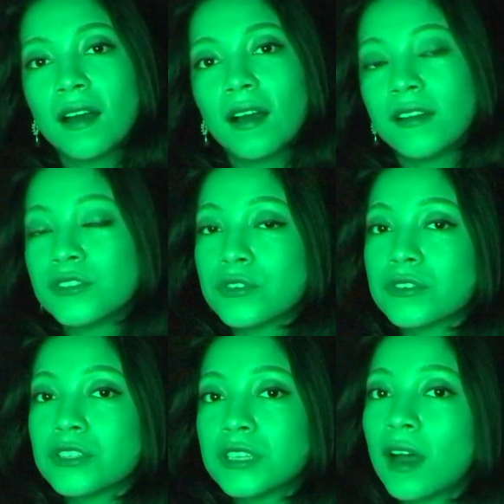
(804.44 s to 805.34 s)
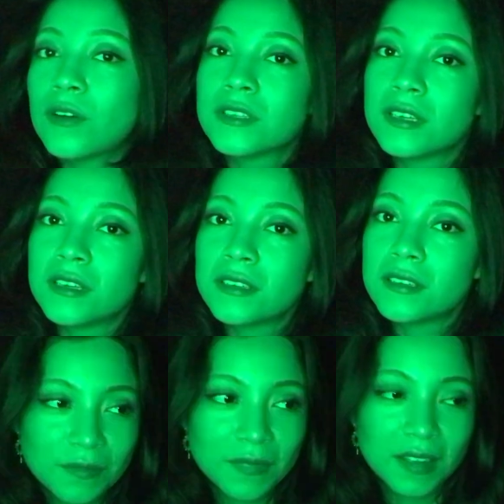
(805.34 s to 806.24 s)
I just shouted
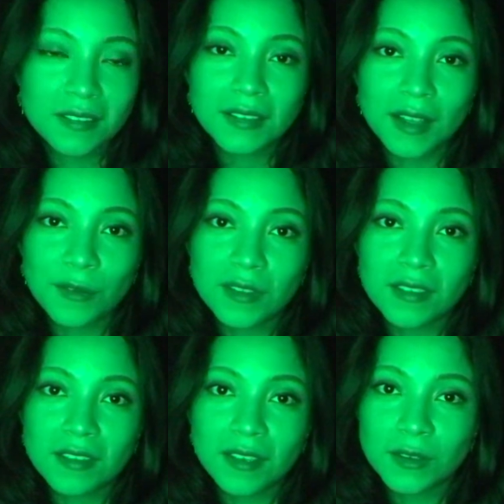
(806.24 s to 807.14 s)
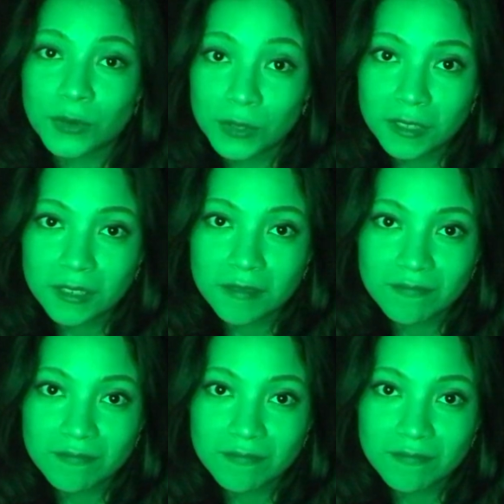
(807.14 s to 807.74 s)
as loud as I could,